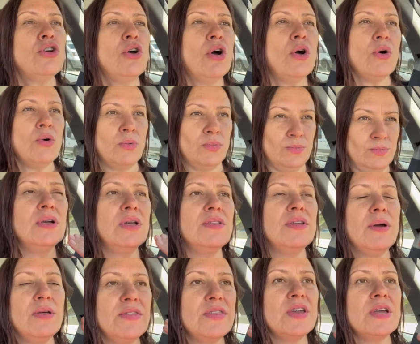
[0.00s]
So,
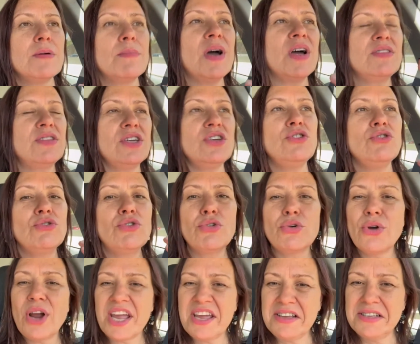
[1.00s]
the thing about the
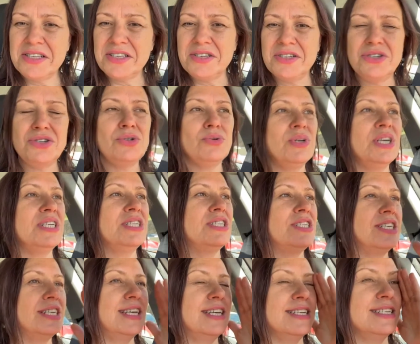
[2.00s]
Ukraine
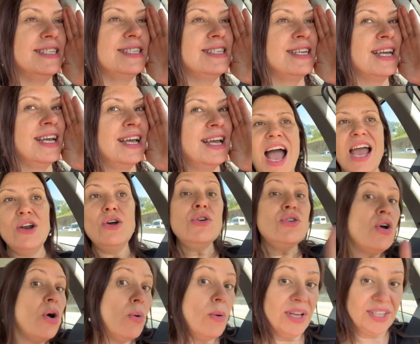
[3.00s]
situation is, I
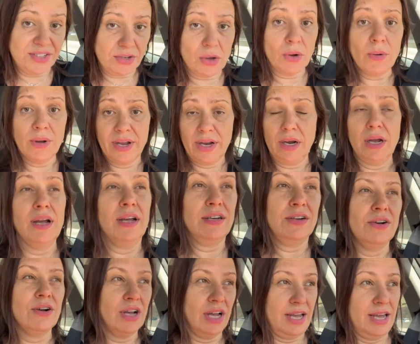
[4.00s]
don't know what's going
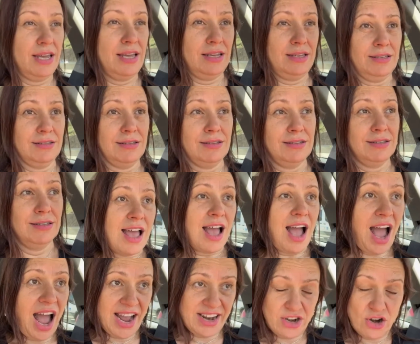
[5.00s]
on, okay?
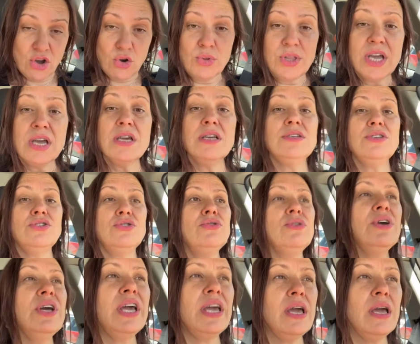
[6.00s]
I know the
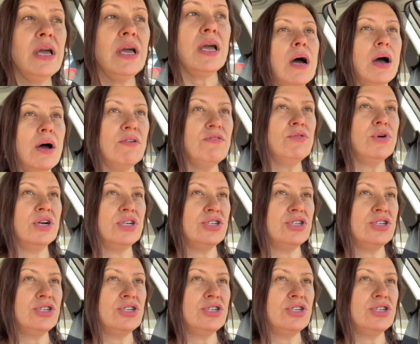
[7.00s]
history of